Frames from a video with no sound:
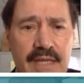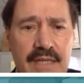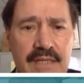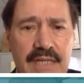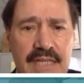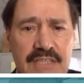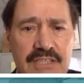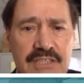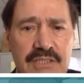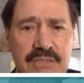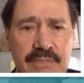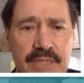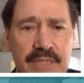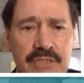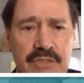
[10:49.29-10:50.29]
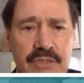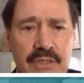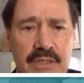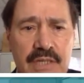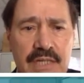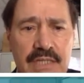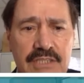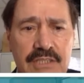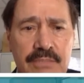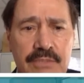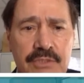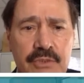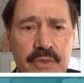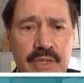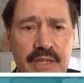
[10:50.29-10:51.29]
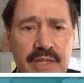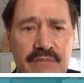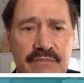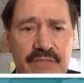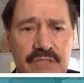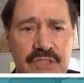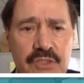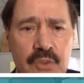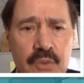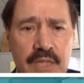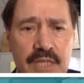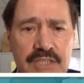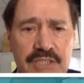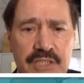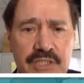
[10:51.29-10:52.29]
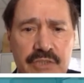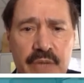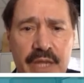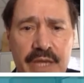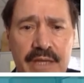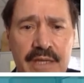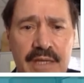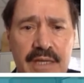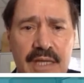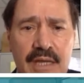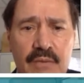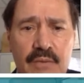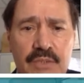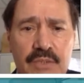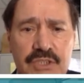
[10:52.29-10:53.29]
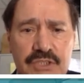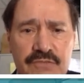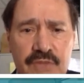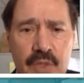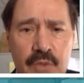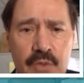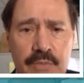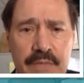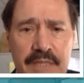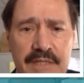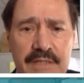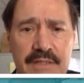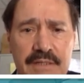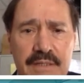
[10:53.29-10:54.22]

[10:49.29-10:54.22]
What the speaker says: non-symmetry and viscoelastic drag, which is flow dependent,